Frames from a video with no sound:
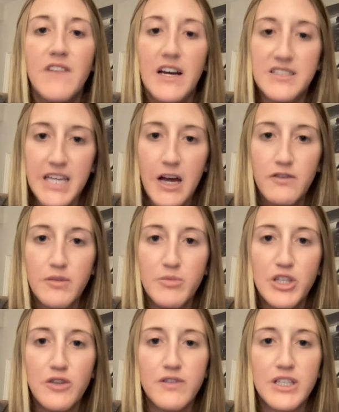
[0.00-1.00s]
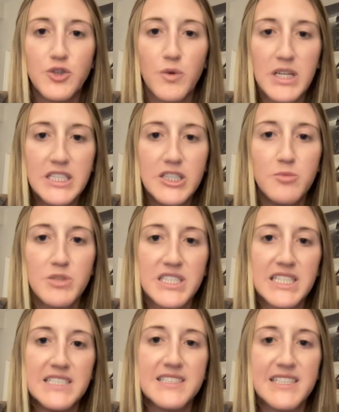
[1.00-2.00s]
Valsalva maneuver,
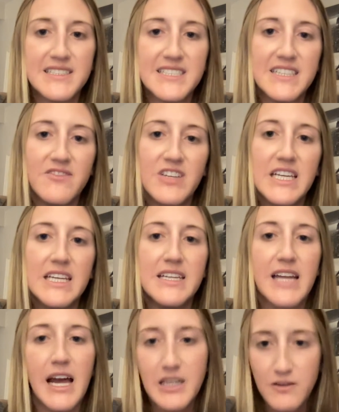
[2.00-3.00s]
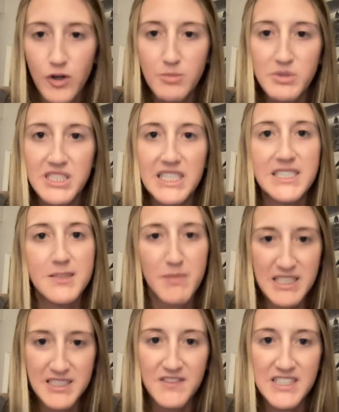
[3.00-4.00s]
22% sensitivity, 94%
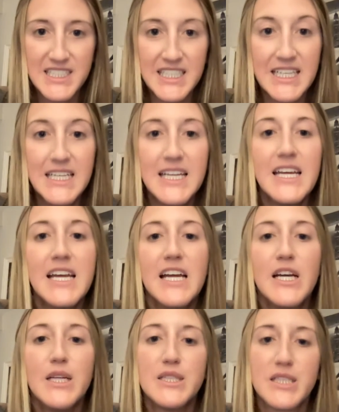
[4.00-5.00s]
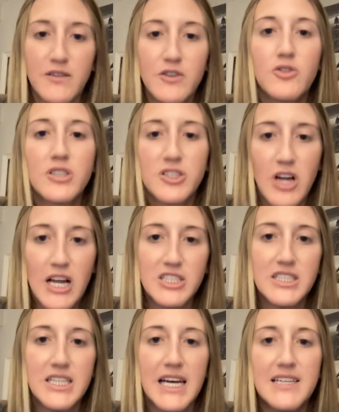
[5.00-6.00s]
specificity. Cervical
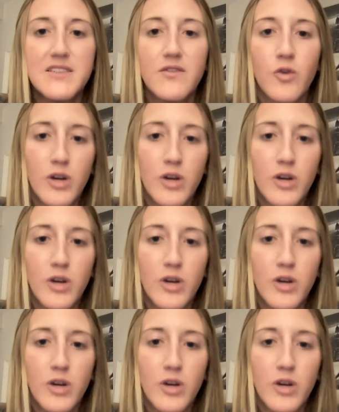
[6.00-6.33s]
distraction test,